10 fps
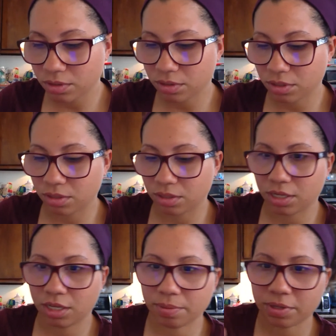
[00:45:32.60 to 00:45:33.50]
so the
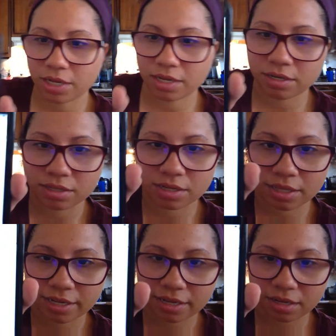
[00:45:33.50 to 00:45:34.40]
email kind of looked
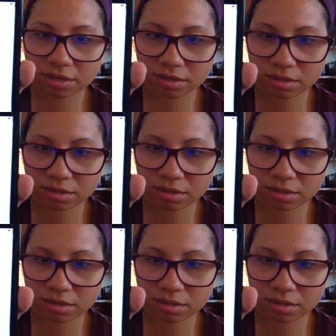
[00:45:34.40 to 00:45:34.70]
like